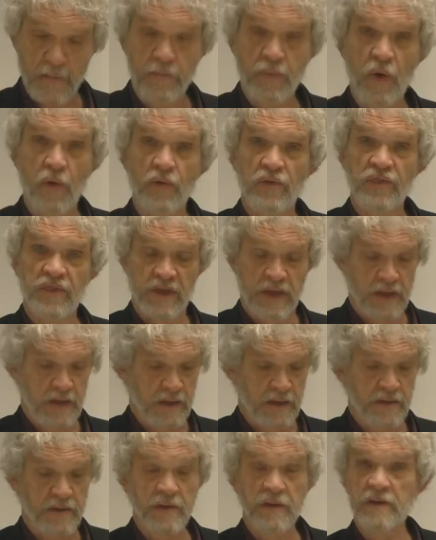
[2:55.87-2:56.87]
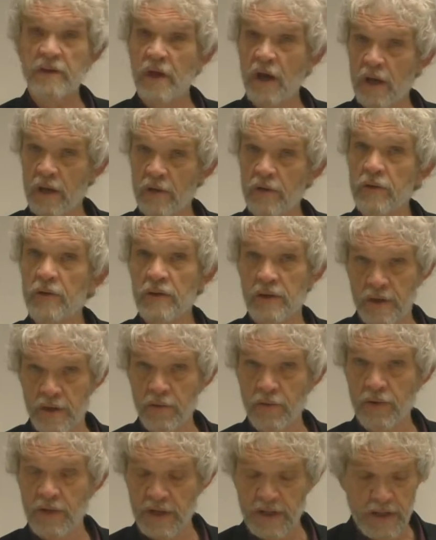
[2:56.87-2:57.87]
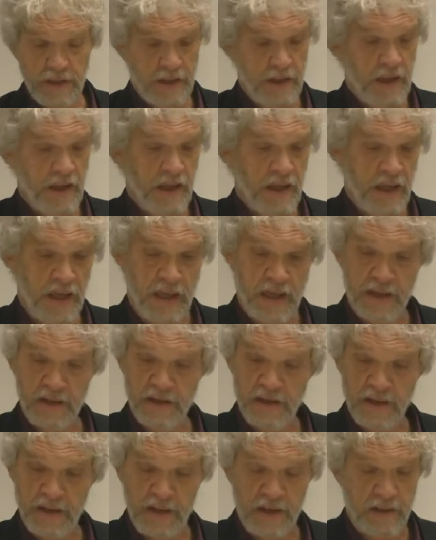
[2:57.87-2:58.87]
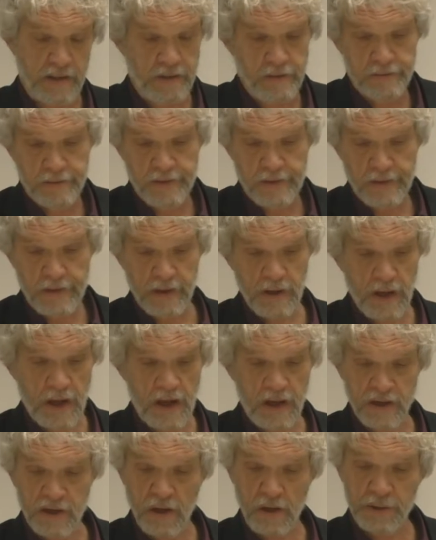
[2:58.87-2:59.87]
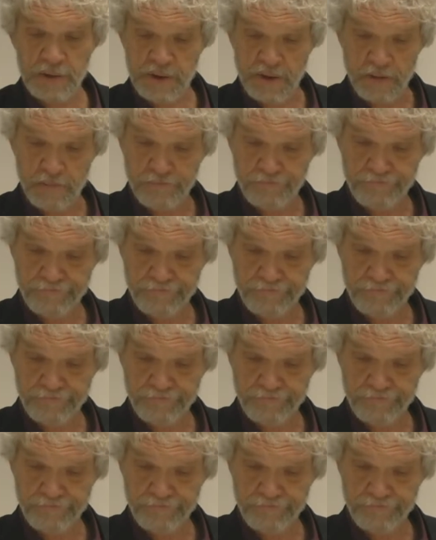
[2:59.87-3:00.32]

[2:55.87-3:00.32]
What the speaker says: both in color, literally, and in culture.